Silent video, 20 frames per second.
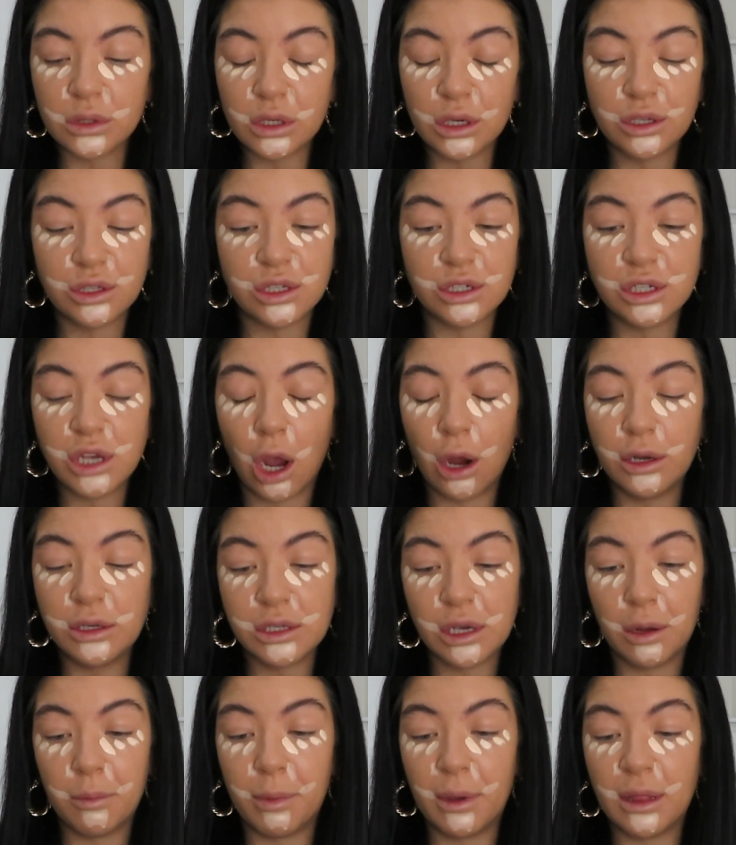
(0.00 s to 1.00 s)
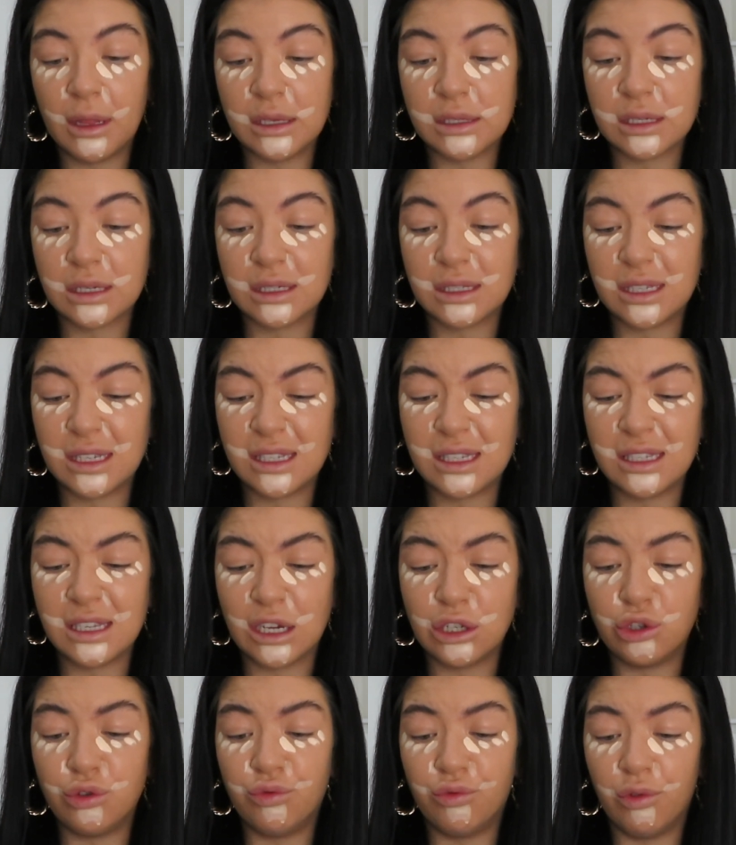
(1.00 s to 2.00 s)
It's a tiny bit of this because this is
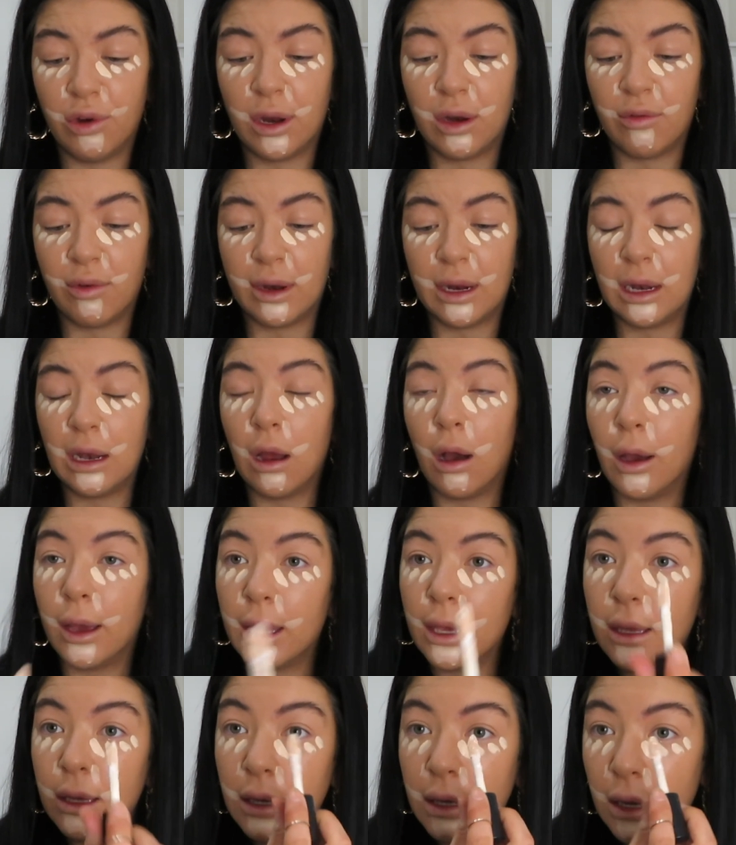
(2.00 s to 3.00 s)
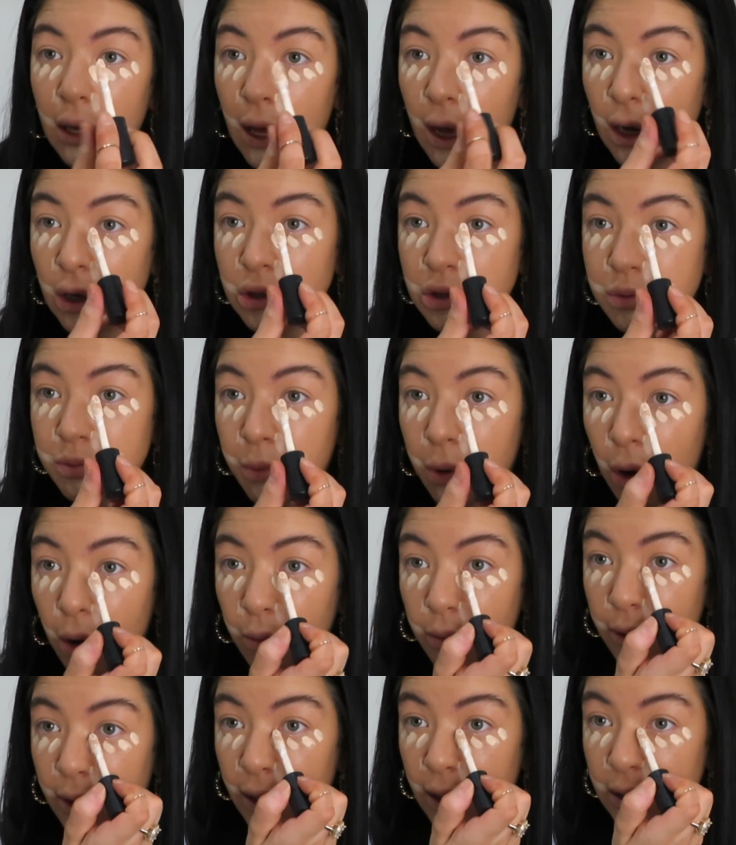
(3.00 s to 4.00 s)
actually really light, and just
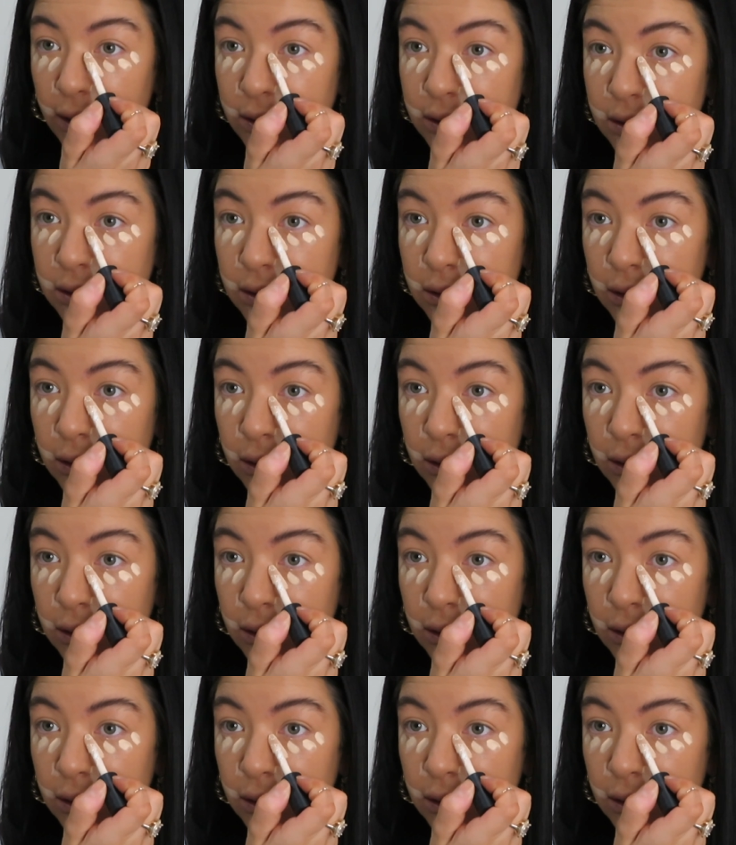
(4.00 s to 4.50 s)
pop this